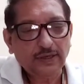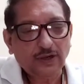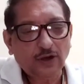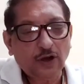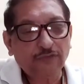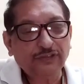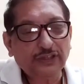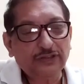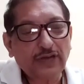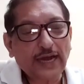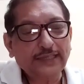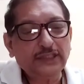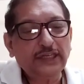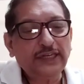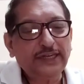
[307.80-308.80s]
of the
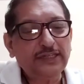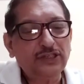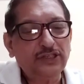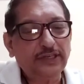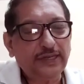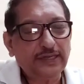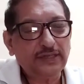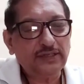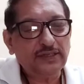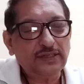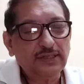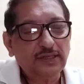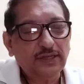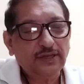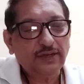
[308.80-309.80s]
tragic incidents
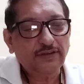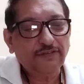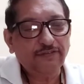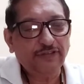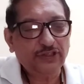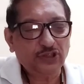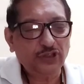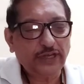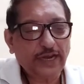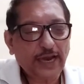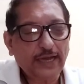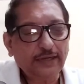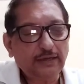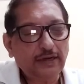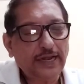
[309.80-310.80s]
which they
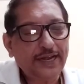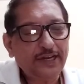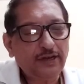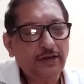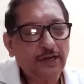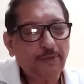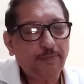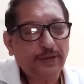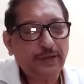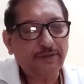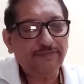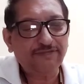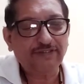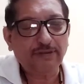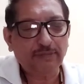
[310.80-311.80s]
had lately
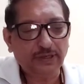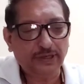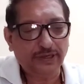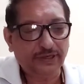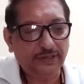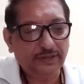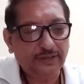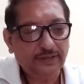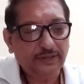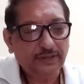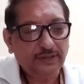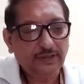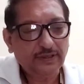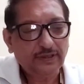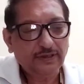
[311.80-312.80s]
become familiar
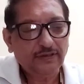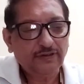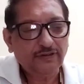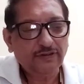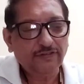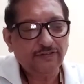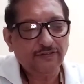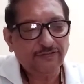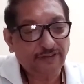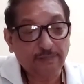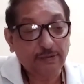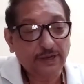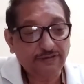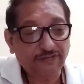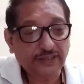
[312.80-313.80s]

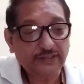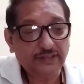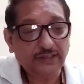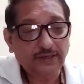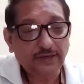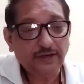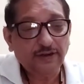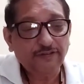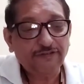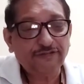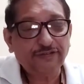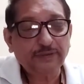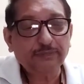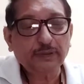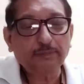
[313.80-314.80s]
with
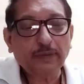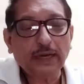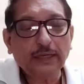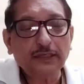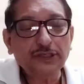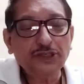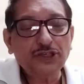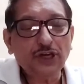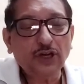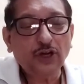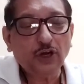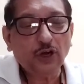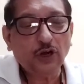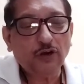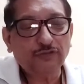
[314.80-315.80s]
from the ballad
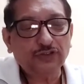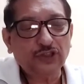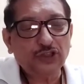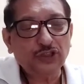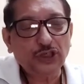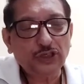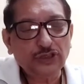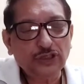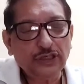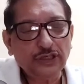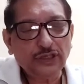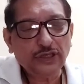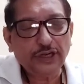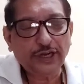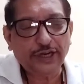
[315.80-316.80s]
of the
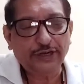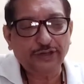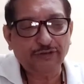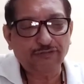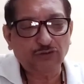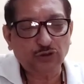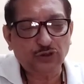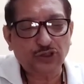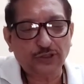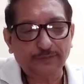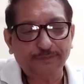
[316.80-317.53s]
children in the wood.